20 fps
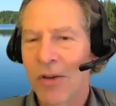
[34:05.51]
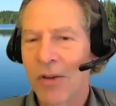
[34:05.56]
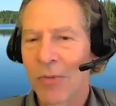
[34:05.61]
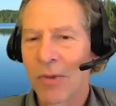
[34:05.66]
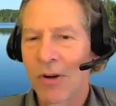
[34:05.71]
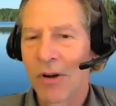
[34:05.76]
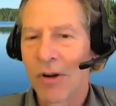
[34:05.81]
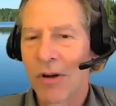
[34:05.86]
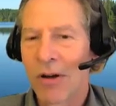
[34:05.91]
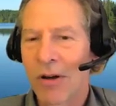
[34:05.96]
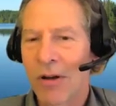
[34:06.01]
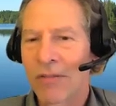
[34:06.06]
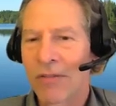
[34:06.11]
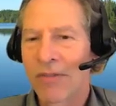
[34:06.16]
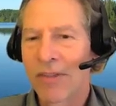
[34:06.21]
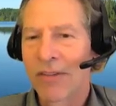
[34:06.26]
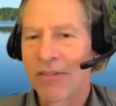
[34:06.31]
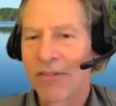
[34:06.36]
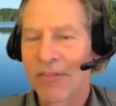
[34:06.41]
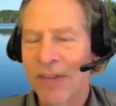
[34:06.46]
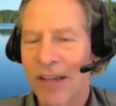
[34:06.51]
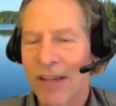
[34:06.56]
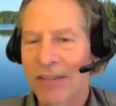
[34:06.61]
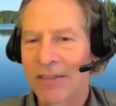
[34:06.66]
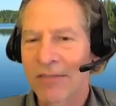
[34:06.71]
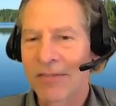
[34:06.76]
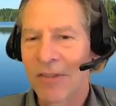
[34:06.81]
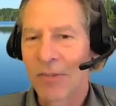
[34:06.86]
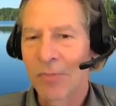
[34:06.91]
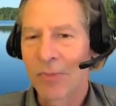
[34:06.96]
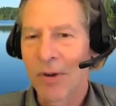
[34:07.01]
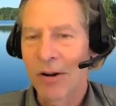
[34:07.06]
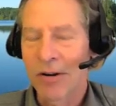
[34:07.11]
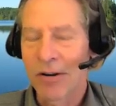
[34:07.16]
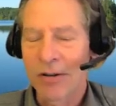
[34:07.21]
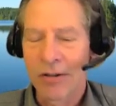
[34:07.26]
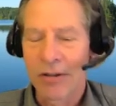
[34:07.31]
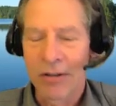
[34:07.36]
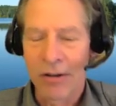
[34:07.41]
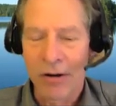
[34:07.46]
when all of the effects of each
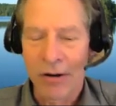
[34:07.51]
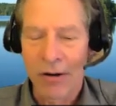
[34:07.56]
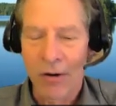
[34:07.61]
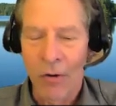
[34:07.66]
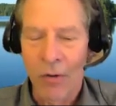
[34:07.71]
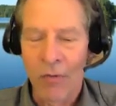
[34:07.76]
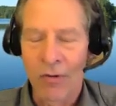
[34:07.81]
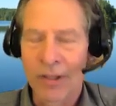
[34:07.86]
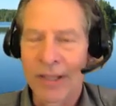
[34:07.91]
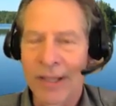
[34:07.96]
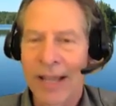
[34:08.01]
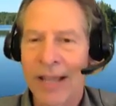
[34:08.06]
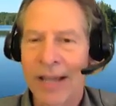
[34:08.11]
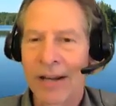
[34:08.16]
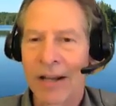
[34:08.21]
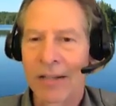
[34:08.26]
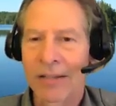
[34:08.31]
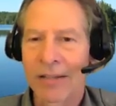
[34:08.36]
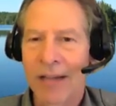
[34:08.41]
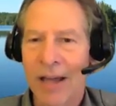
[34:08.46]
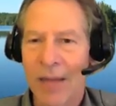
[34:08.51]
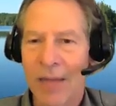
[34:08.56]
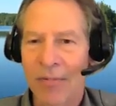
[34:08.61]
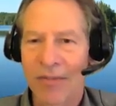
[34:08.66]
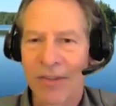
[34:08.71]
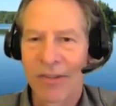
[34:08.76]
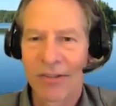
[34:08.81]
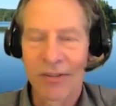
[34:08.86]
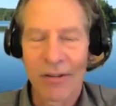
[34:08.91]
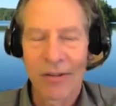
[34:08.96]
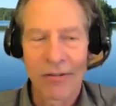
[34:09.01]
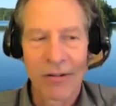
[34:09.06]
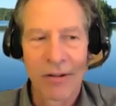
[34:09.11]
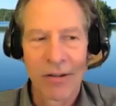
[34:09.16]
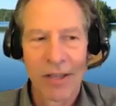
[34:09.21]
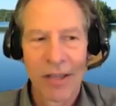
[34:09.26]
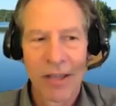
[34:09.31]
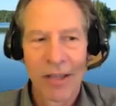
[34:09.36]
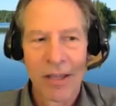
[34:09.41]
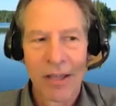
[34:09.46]
particle are overlaid on top of each other?
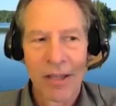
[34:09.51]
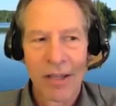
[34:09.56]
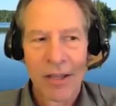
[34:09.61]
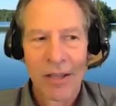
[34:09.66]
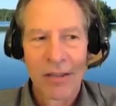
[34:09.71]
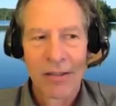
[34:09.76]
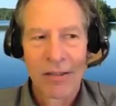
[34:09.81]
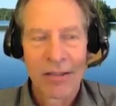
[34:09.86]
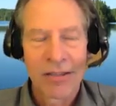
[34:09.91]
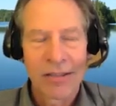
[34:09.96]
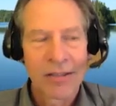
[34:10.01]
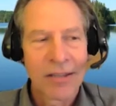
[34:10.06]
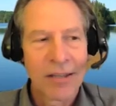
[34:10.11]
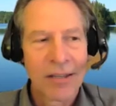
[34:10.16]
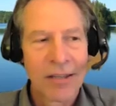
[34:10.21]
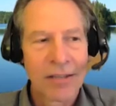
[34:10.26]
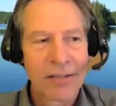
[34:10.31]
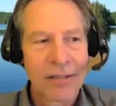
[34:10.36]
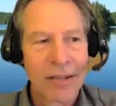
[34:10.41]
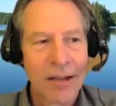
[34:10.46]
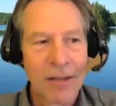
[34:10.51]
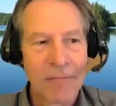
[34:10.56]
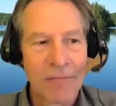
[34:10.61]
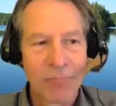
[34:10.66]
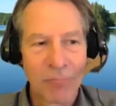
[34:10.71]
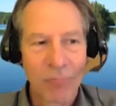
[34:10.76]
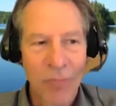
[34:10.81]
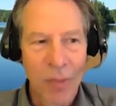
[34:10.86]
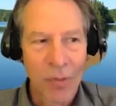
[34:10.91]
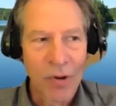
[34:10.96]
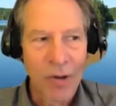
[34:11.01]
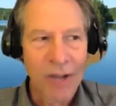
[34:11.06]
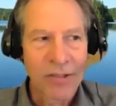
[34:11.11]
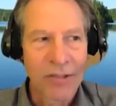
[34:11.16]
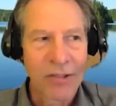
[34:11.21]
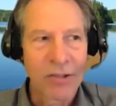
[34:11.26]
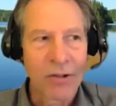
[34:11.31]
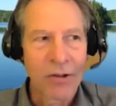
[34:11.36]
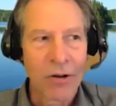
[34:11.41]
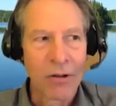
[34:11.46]
This is um, a
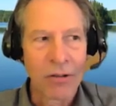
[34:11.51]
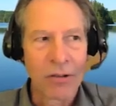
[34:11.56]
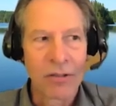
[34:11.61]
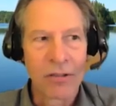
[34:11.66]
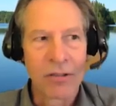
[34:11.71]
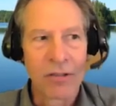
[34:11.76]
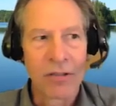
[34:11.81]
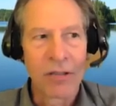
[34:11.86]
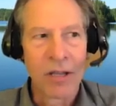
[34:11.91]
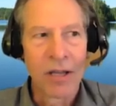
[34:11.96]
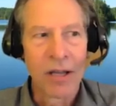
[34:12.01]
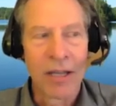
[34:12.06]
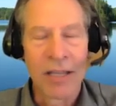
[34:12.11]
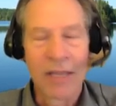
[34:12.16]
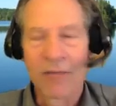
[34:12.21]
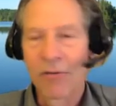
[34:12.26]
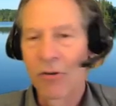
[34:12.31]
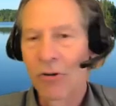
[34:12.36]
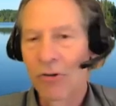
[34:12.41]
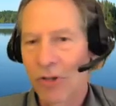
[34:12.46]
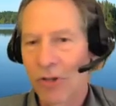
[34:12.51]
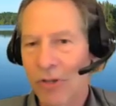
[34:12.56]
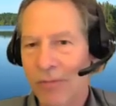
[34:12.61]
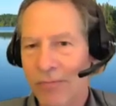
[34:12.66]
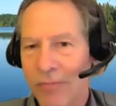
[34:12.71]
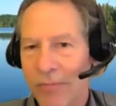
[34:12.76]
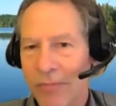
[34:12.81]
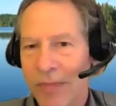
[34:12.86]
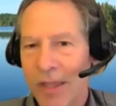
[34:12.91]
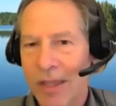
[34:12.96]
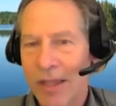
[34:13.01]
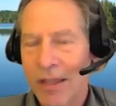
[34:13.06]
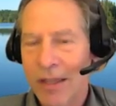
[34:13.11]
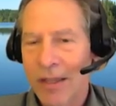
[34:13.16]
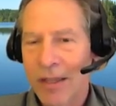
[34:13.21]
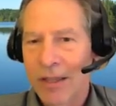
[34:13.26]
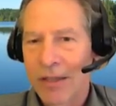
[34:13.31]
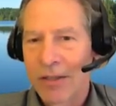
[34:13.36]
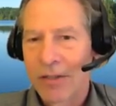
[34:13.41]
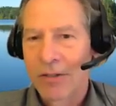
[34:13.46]
process called uh, inversion.
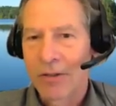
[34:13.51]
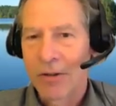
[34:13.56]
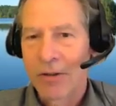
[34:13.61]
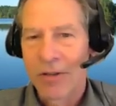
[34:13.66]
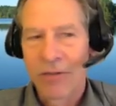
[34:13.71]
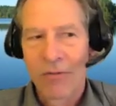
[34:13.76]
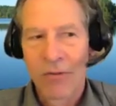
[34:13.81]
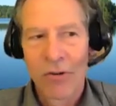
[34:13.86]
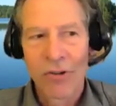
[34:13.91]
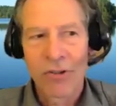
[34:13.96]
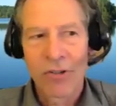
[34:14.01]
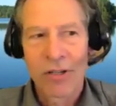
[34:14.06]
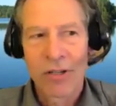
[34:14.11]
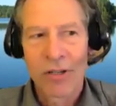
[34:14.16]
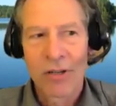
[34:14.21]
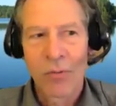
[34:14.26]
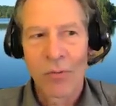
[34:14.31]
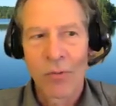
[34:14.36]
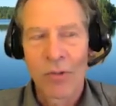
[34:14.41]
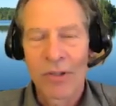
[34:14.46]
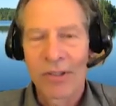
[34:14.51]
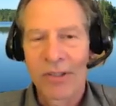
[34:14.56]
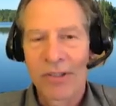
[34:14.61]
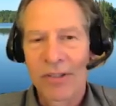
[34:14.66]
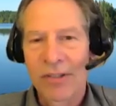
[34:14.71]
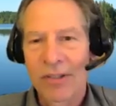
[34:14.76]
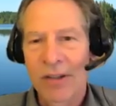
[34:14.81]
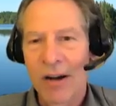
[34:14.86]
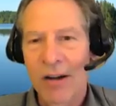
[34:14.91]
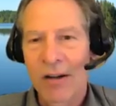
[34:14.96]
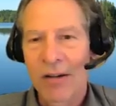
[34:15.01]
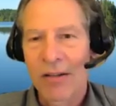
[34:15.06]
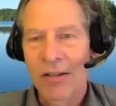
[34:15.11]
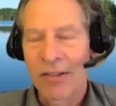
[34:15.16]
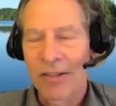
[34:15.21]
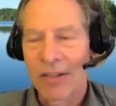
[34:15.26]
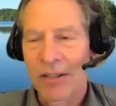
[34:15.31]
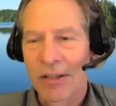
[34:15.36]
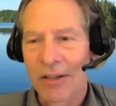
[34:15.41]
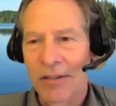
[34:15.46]
So inversion will start,
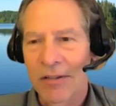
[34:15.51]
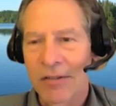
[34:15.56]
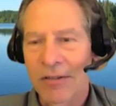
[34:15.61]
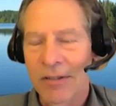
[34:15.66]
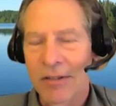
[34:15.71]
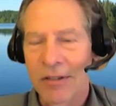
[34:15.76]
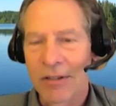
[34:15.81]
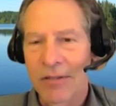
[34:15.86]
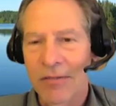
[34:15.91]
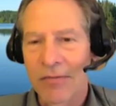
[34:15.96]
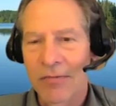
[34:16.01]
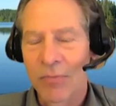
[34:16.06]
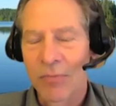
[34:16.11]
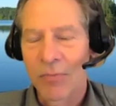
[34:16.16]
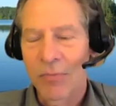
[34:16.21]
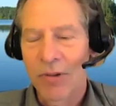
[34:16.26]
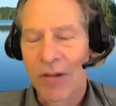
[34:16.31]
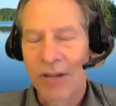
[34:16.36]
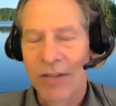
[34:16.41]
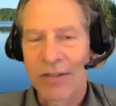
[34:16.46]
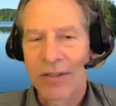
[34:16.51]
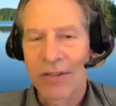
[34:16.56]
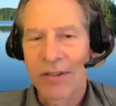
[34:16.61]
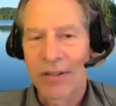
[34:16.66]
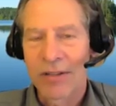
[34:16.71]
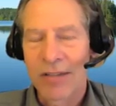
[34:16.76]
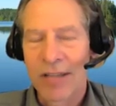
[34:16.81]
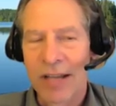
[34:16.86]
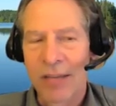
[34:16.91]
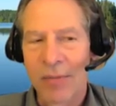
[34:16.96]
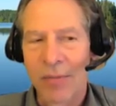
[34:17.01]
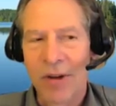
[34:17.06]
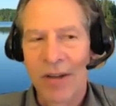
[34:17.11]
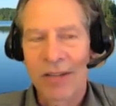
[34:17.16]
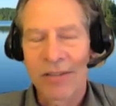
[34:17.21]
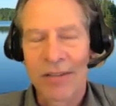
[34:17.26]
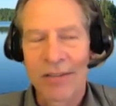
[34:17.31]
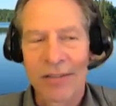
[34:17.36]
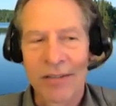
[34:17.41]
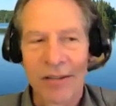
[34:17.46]
it's a, it's a process, uh, data
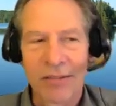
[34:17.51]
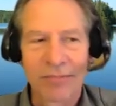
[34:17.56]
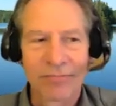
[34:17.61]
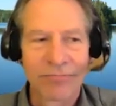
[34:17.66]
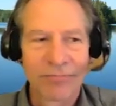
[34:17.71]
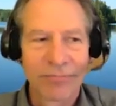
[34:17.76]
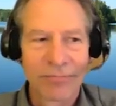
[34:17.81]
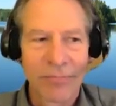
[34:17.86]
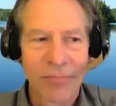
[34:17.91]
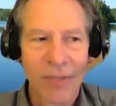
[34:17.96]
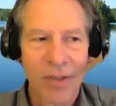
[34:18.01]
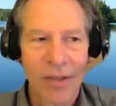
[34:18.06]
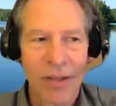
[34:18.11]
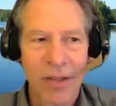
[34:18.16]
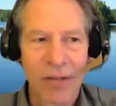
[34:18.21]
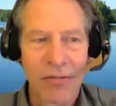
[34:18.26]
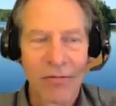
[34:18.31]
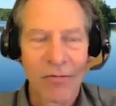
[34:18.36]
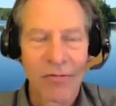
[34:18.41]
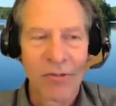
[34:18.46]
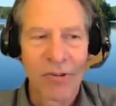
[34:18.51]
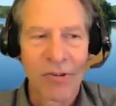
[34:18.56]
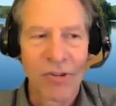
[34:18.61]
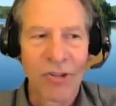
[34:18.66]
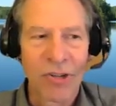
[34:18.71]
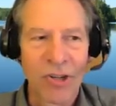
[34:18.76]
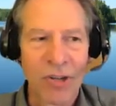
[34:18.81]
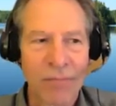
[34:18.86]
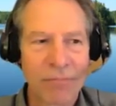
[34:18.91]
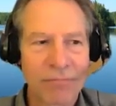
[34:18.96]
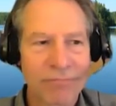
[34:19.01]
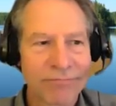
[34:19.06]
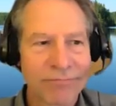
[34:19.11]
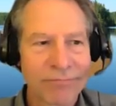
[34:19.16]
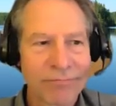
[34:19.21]
processing uh, regime